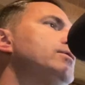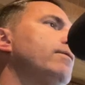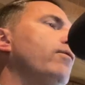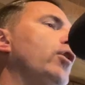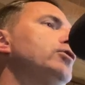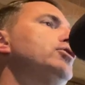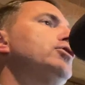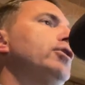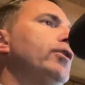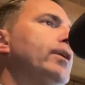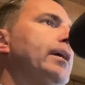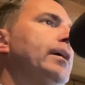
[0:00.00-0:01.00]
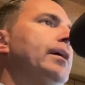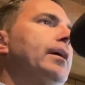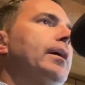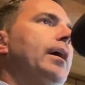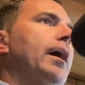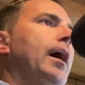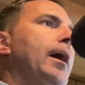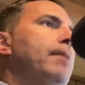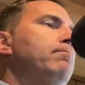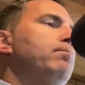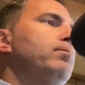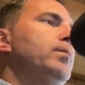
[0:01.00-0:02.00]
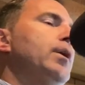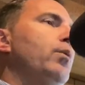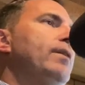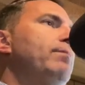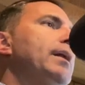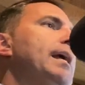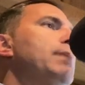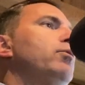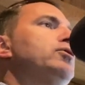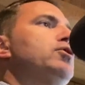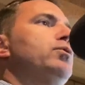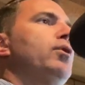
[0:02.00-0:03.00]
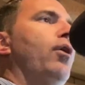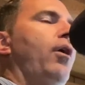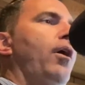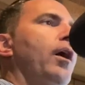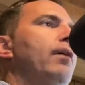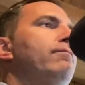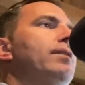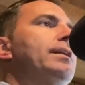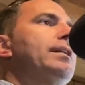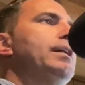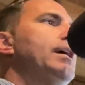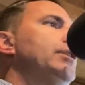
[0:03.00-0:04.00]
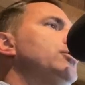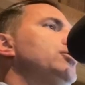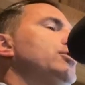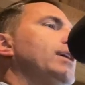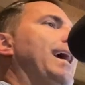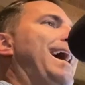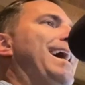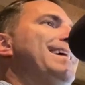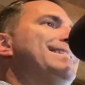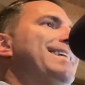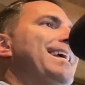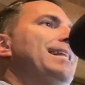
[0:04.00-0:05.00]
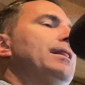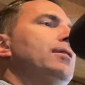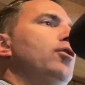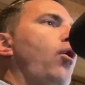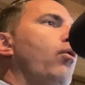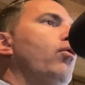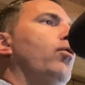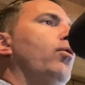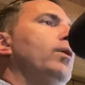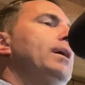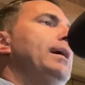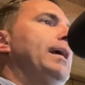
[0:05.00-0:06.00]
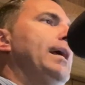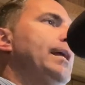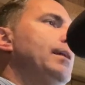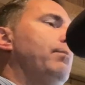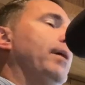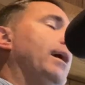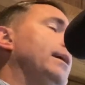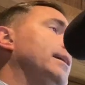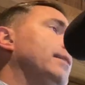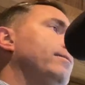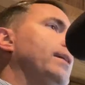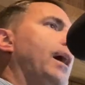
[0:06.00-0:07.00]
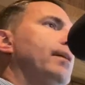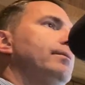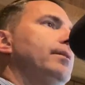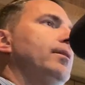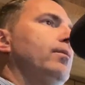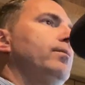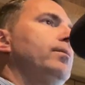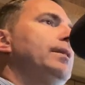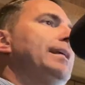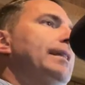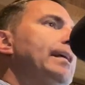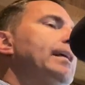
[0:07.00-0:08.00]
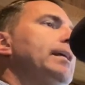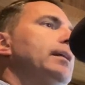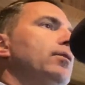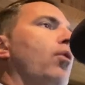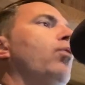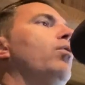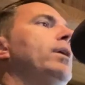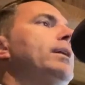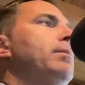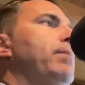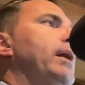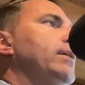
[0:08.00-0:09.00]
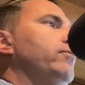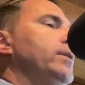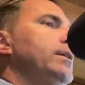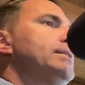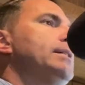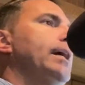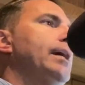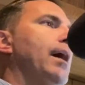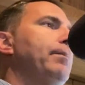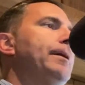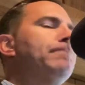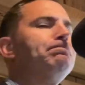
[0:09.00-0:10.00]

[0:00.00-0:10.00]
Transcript: of our journey, um, you know, we've been able to carve a niche as a local independent, if not, you know, the leading local independent real estate company.